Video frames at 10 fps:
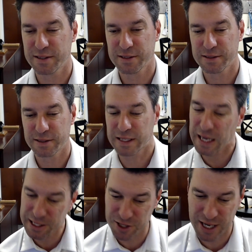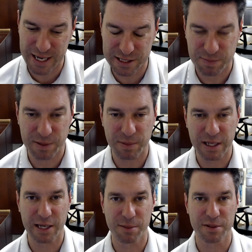The contrast be
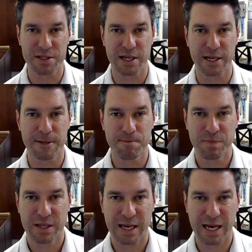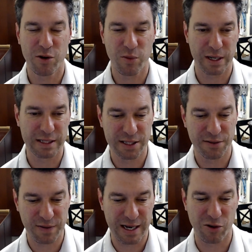being able to say, how do I
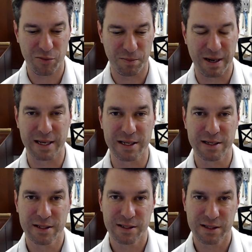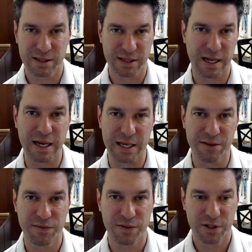live out my
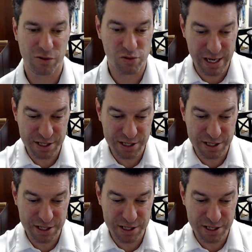life? Righteous